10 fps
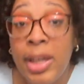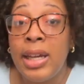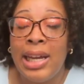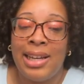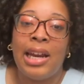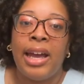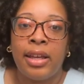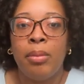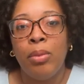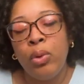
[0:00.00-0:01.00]
and I
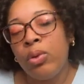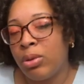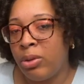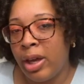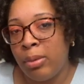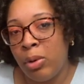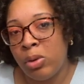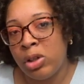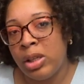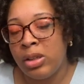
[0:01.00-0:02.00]
can move through that emotion.